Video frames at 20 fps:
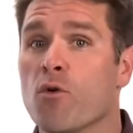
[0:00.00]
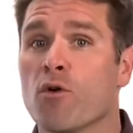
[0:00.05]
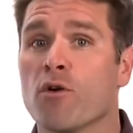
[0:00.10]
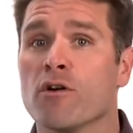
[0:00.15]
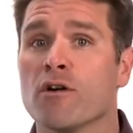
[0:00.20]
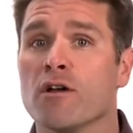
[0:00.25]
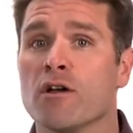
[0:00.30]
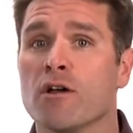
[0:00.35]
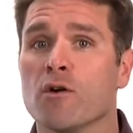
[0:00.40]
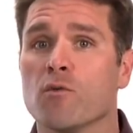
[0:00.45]

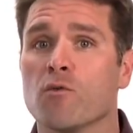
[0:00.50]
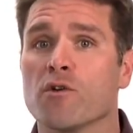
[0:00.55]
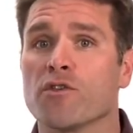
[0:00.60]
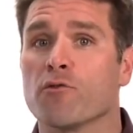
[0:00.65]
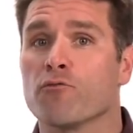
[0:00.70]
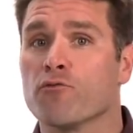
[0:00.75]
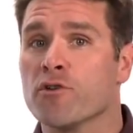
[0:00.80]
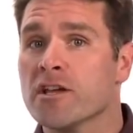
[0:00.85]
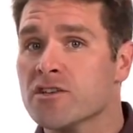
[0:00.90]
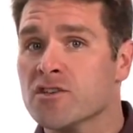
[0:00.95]
more,
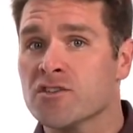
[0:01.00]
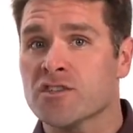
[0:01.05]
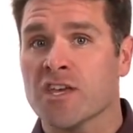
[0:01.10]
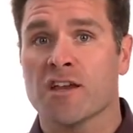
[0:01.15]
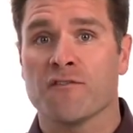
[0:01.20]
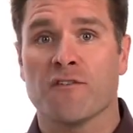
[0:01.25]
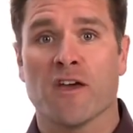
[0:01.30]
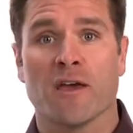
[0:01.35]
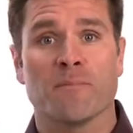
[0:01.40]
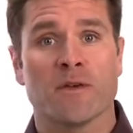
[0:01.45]
with a rich
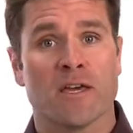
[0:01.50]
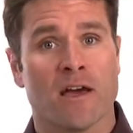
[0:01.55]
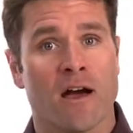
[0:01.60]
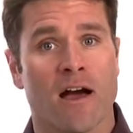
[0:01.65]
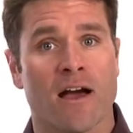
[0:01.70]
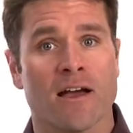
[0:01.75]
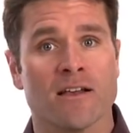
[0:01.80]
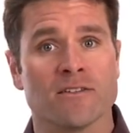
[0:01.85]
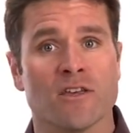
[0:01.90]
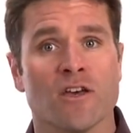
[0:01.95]
set of
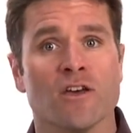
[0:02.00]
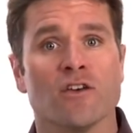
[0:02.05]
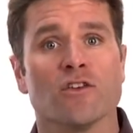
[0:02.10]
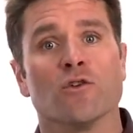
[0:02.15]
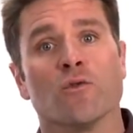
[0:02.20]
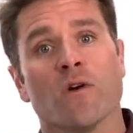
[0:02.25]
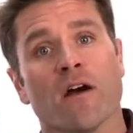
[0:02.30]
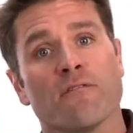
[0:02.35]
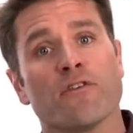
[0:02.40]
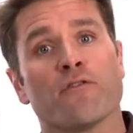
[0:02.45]
APIs,
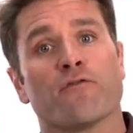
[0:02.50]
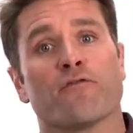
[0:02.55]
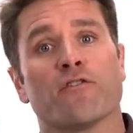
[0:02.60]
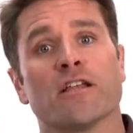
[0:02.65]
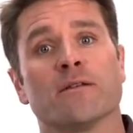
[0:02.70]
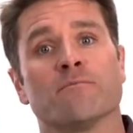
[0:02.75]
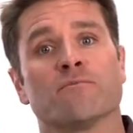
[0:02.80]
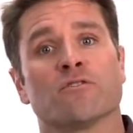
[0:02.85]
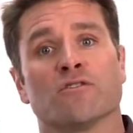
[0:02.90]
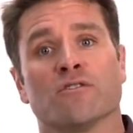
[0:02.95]
you have the
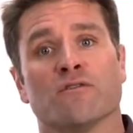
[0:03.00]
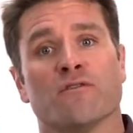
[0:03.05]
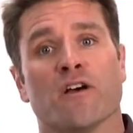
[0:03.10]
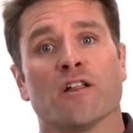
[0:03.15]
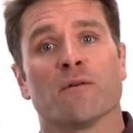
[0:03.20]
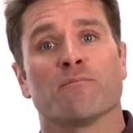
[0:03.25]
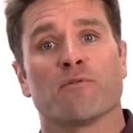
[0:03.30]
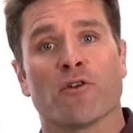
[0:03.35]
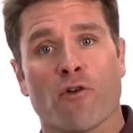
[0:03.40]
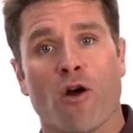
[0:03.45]
freedom to
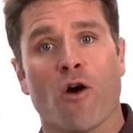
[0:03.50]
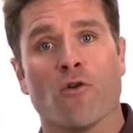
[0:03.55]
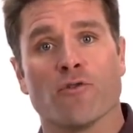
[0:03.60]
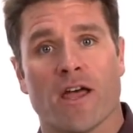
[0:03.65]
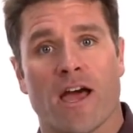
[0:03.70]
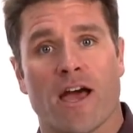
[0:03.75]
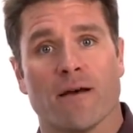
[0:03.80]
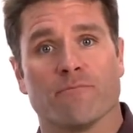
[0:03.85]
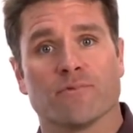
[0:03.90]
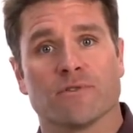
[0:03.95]
develop your
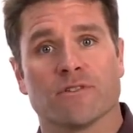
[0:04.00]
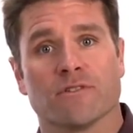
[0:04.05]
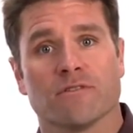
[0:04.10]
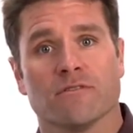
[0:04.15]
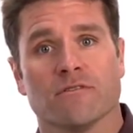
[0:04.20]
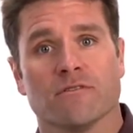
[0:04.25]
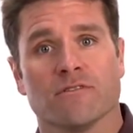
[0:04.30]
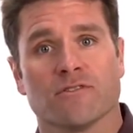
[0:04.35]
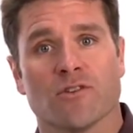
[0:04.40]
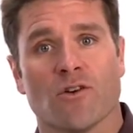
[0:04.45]
own apps.
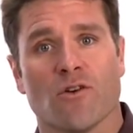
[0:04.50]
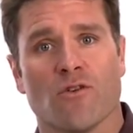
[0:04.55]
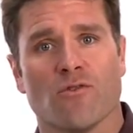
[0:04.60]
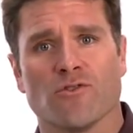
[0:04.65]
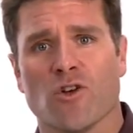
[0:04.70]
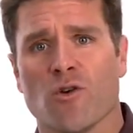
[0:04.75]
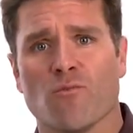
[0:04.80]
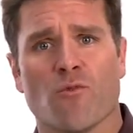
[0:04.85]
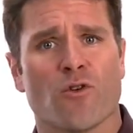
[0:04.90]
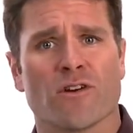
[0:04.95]

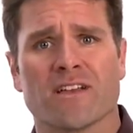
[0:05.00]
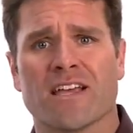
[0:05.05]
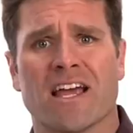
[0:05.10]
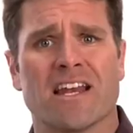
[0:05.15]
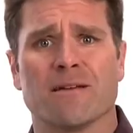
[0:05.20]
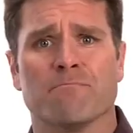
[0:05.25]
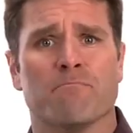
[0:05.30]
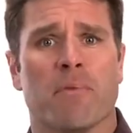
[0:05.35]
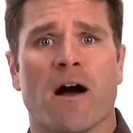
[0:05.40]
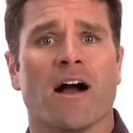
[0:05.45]
So no more
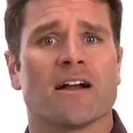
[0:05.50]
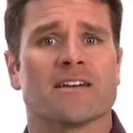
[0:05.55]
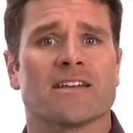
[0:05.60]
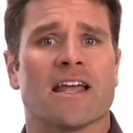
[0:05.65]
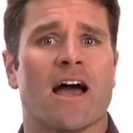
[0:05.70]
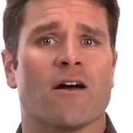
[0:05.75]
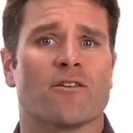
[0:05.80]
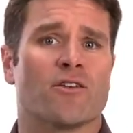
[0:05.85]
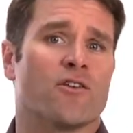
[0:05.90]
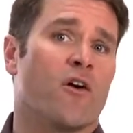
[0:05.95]
getting bogged
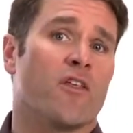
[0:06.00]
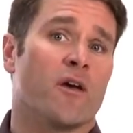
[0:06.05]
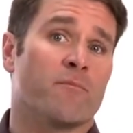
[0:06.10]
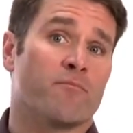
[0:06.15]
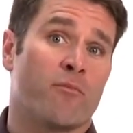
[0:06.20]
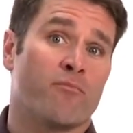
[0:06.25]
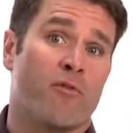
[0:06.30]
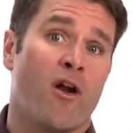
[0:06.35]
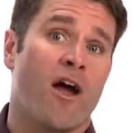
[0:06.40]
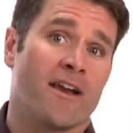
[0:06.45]
down in all
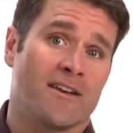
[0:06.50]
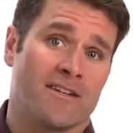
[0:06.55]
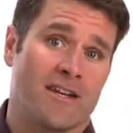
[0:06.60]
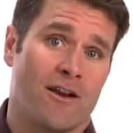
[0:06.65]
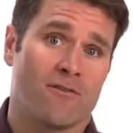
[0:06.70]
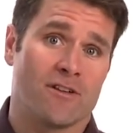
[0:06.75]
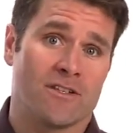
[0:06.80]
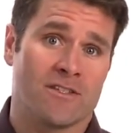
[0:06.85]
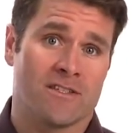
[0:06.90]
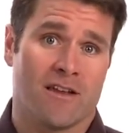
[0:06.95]
that
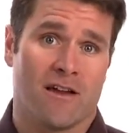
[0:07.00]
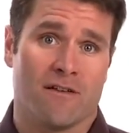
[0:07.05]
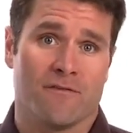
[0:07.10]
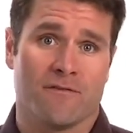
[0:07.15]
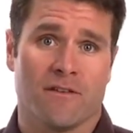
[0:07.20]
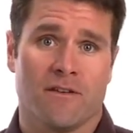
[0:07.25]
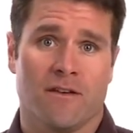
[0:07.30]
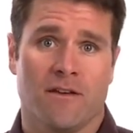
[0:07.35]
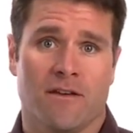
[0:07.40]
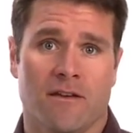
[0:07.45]
proprietary
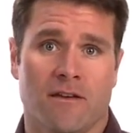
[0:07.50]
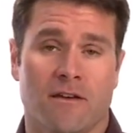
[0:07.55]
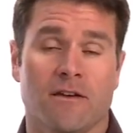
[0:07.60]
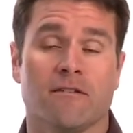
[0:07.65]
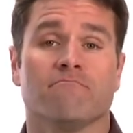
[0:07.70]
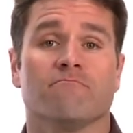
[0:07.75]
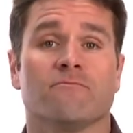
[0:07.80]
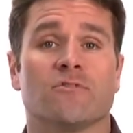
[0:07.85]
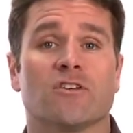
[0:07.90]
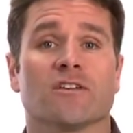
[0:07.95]
stuff.
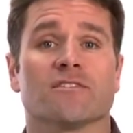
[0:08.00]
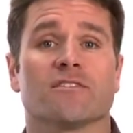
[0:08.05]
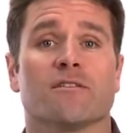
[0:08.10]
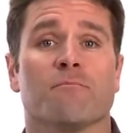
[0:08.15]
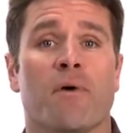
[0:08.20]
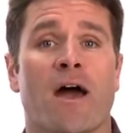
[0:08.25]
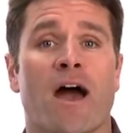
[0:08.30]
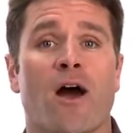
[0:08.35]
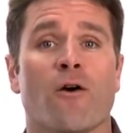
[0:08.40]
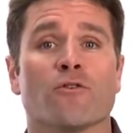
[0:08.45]
Just
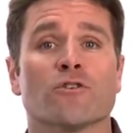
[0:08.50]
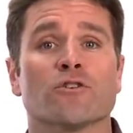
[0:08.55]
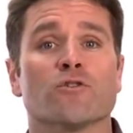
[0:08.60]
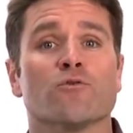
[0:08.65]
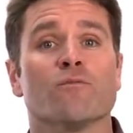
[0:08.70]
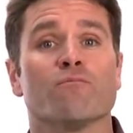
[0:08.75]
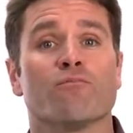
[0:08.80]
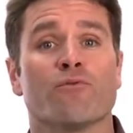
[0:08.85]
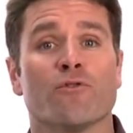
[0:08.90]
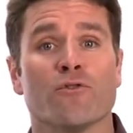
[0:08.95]
the power
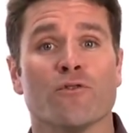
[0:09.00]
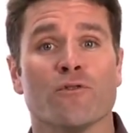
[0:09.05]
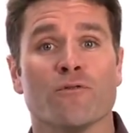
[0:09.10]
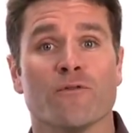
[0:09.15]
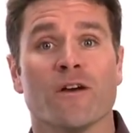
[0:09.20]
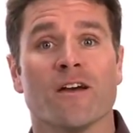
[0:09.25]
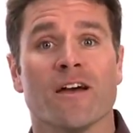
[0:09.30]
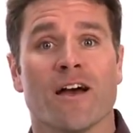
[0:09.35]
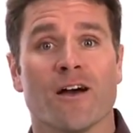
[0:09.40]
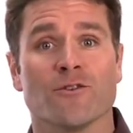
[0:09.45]
to
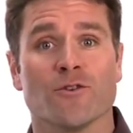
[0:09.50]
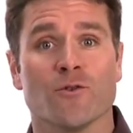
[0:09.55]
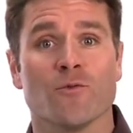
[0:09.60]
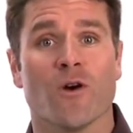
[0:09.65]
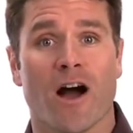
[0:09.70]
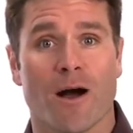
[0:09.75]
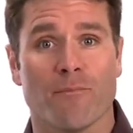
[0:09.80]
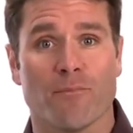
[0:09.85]
improve how you